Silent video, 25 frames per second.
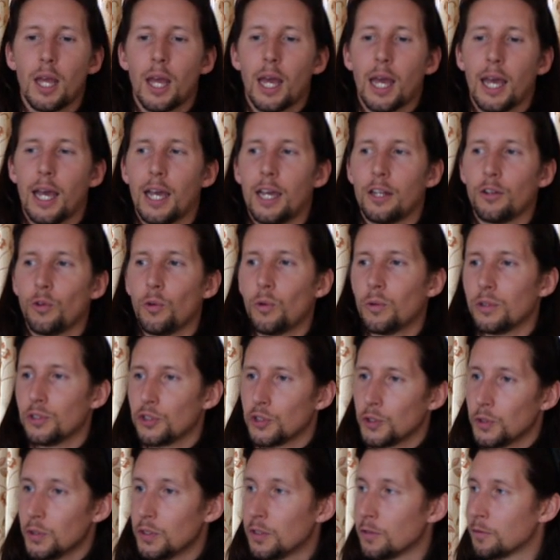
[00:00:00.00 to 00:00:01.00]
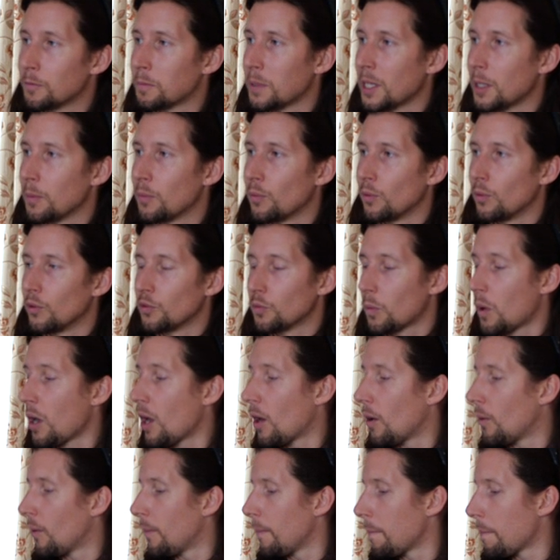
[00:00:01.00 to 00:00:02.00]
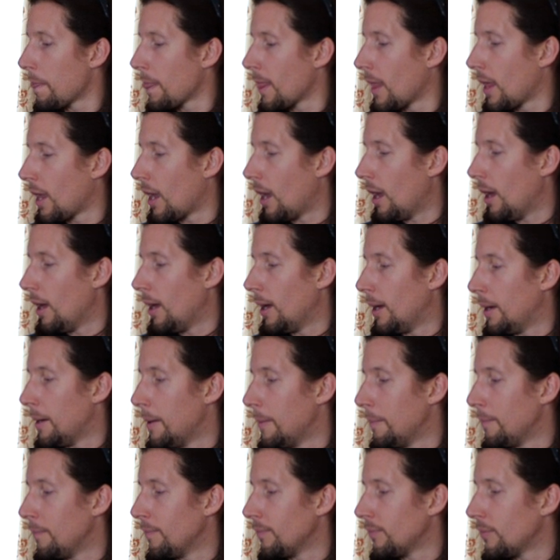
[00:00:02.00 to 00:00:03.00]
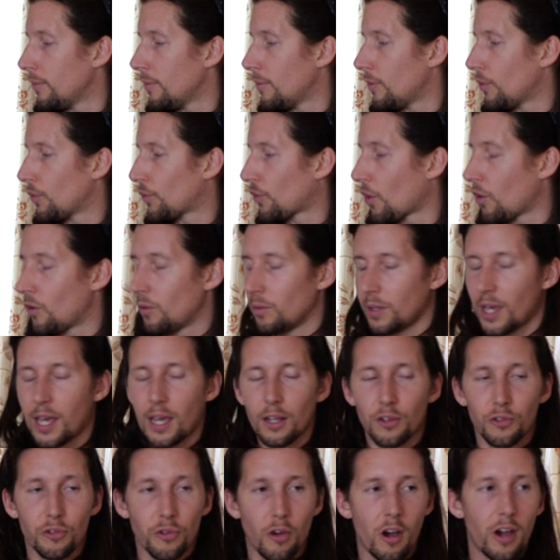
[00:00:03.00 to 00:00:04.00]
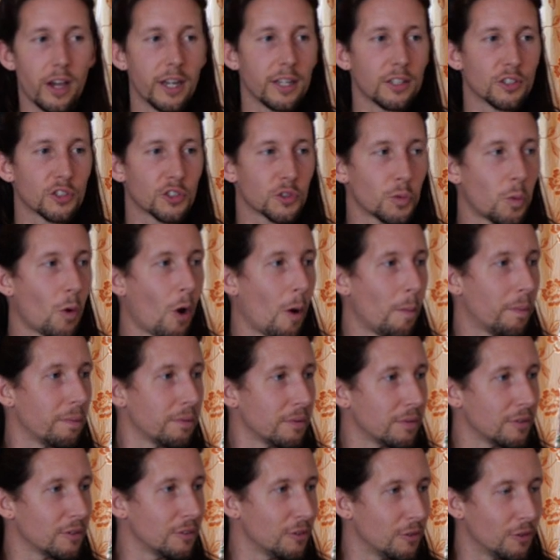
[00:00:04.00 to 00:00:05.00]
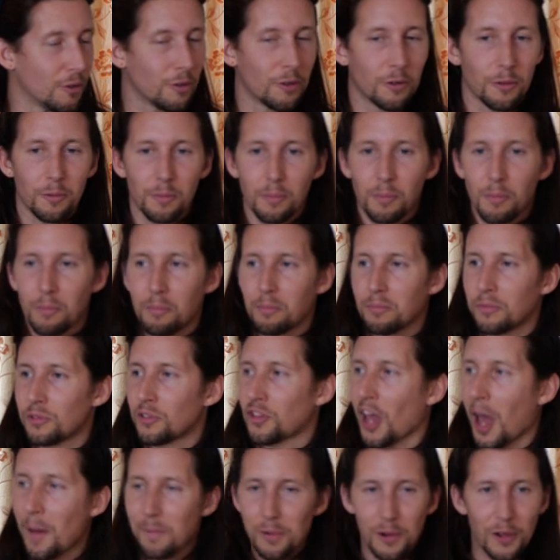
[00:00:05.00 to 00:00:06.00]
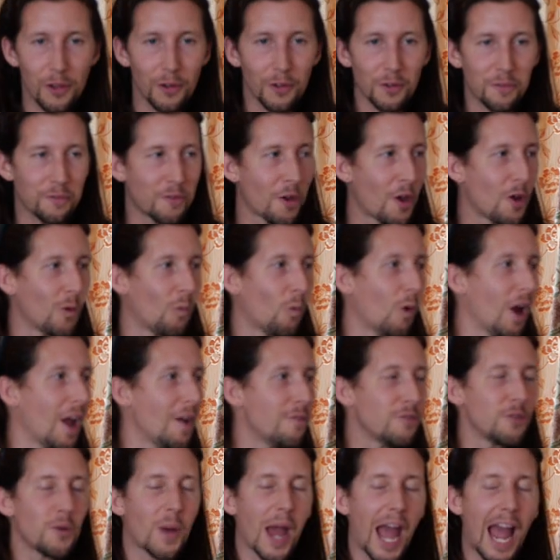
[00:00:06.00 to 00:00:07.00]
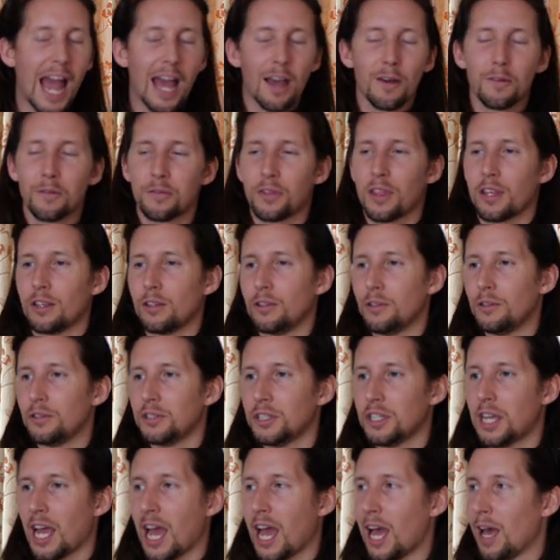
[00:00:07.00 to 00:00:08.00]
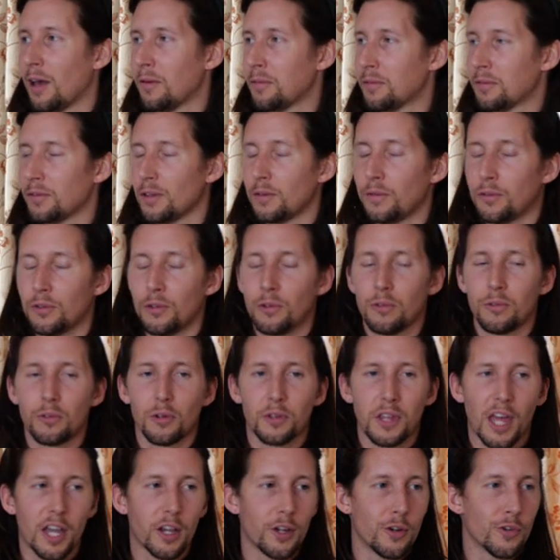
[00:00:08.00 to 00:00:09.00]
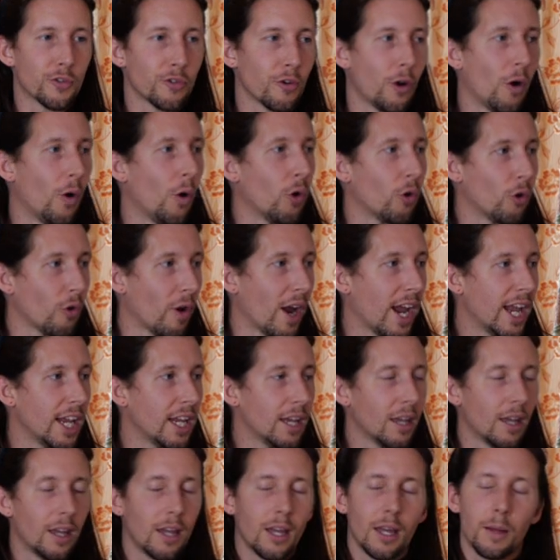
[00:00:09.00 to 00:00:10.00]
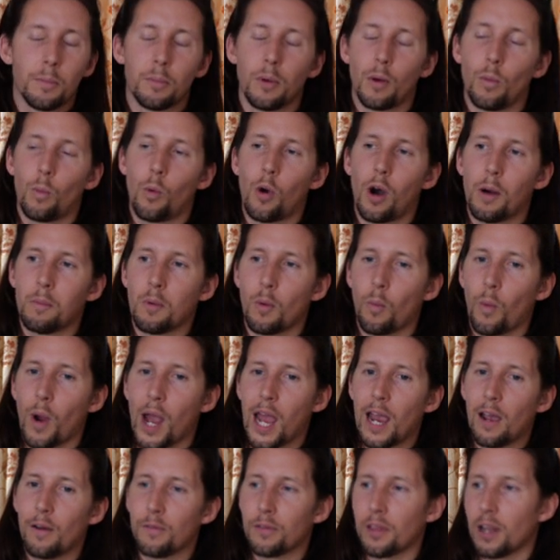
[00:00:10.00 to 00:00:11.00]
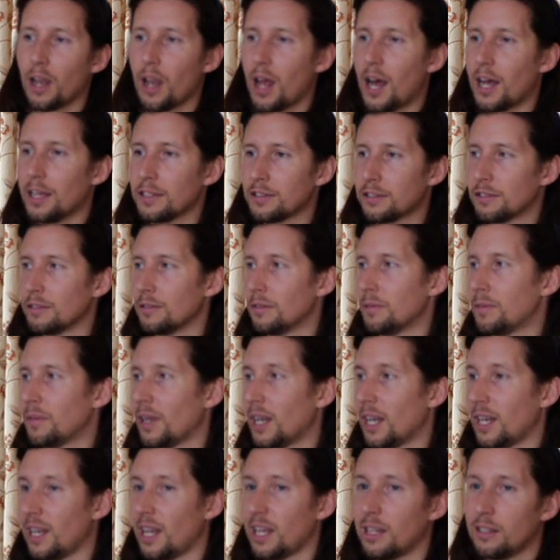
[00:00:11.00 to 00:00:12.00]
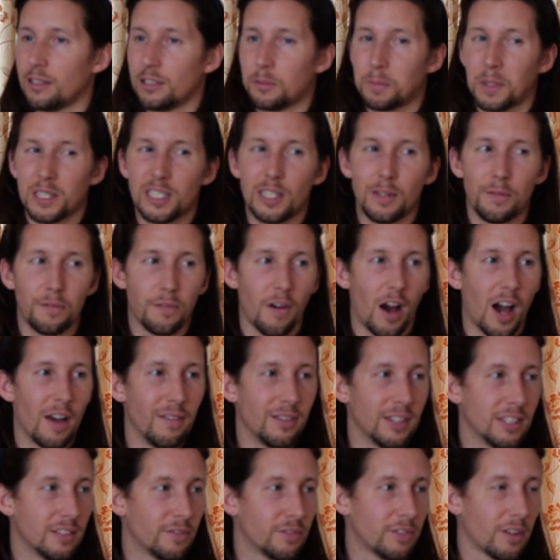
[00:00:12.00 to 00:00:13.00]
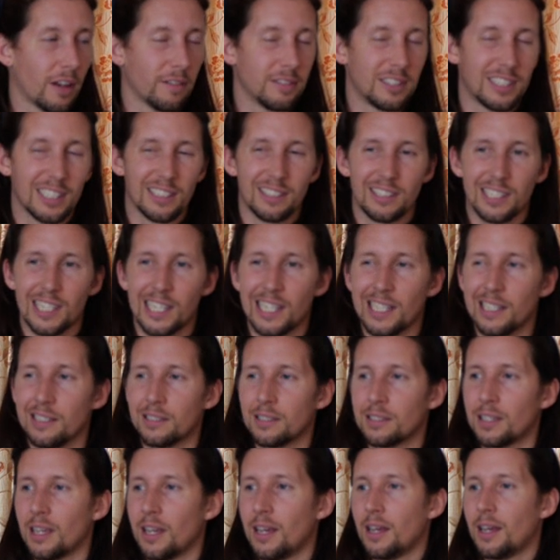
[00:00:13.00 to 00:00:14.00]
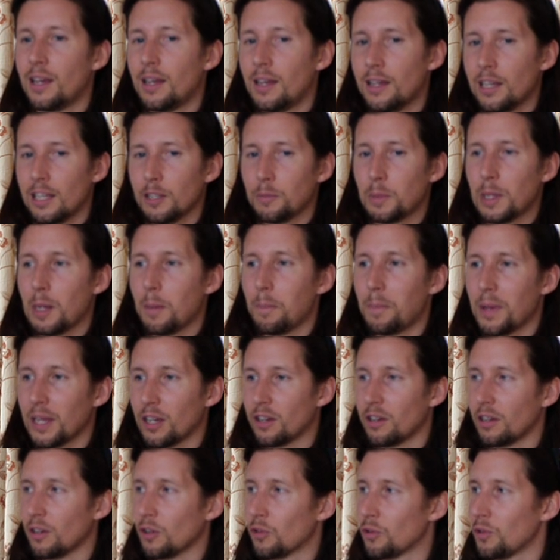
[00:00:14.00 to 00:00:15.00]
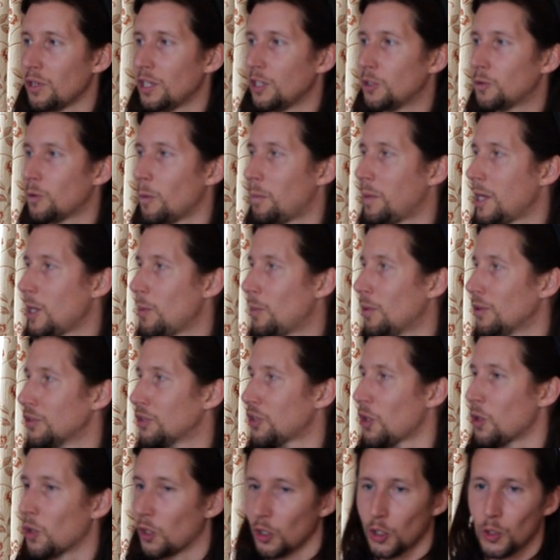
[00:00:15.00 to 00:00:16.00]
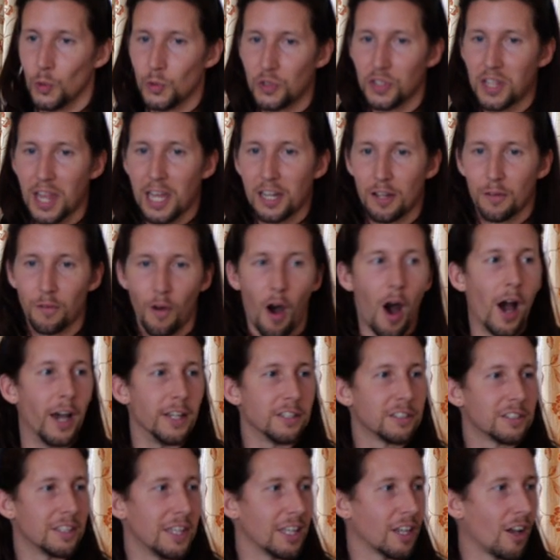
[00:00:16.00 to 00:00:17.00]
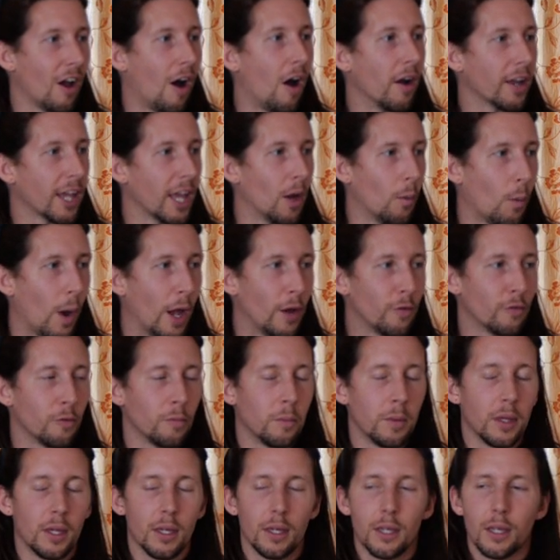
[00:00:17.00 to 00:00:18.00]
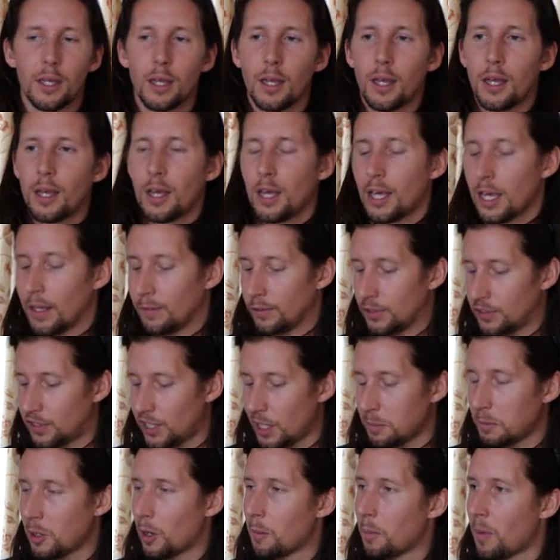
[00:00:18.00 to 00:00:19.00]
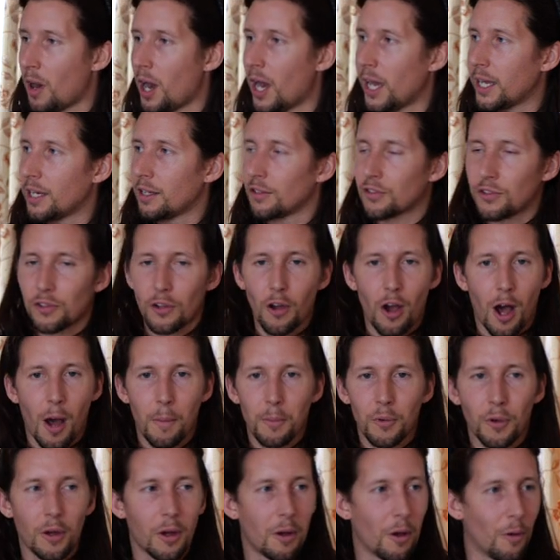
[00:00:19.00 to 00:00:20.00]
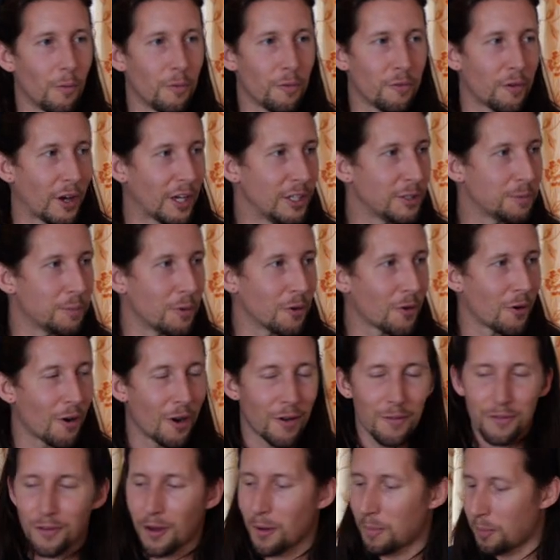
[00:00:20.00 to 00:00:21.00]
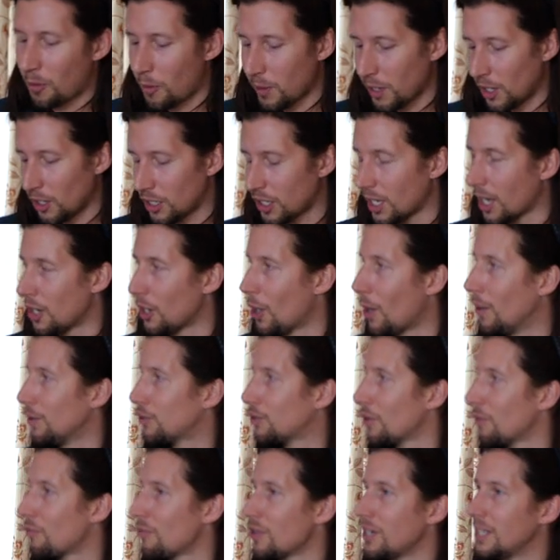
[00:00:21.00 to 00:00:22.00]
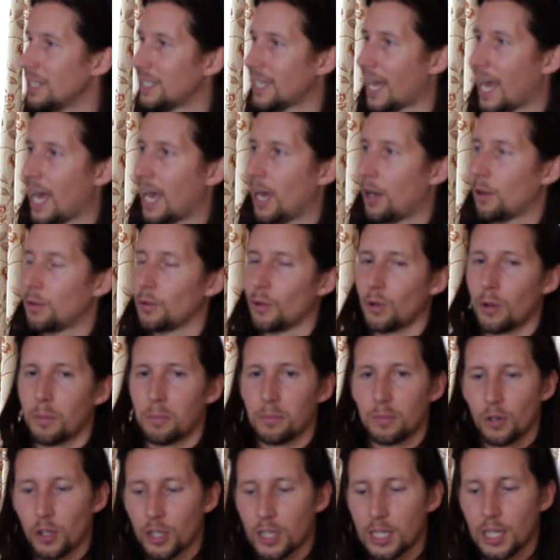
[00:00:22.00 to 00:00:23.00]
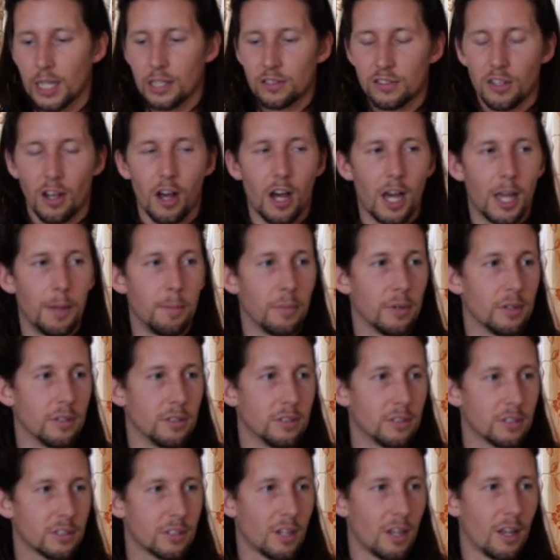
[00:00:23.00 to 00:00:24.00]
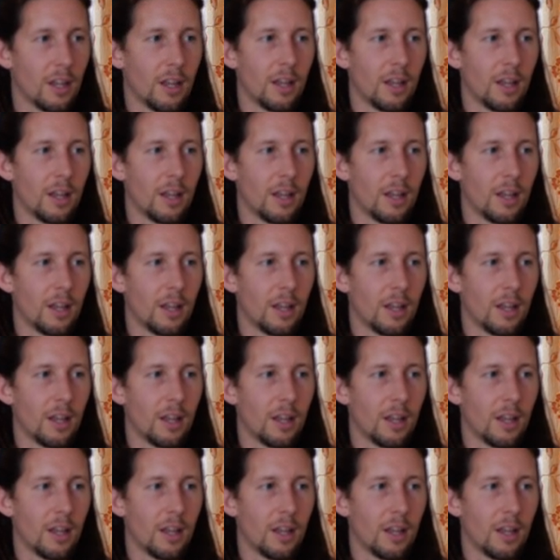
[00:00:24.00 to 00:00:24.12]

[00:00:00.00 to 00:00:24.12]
and you're intuitive people as well. So yeah, try and swap your tablet, your phone, wherever you have that you usually have. If you've got that control, great. But what I'm aware of the last sort of, especially five, 6 years, there's been a big increase where people are so glued to their device and they can't get away from it. If you see me on mine, it's not, I'm not on Facebook or whatever. I'm probably looking at notes I've written down or I'm looking at time because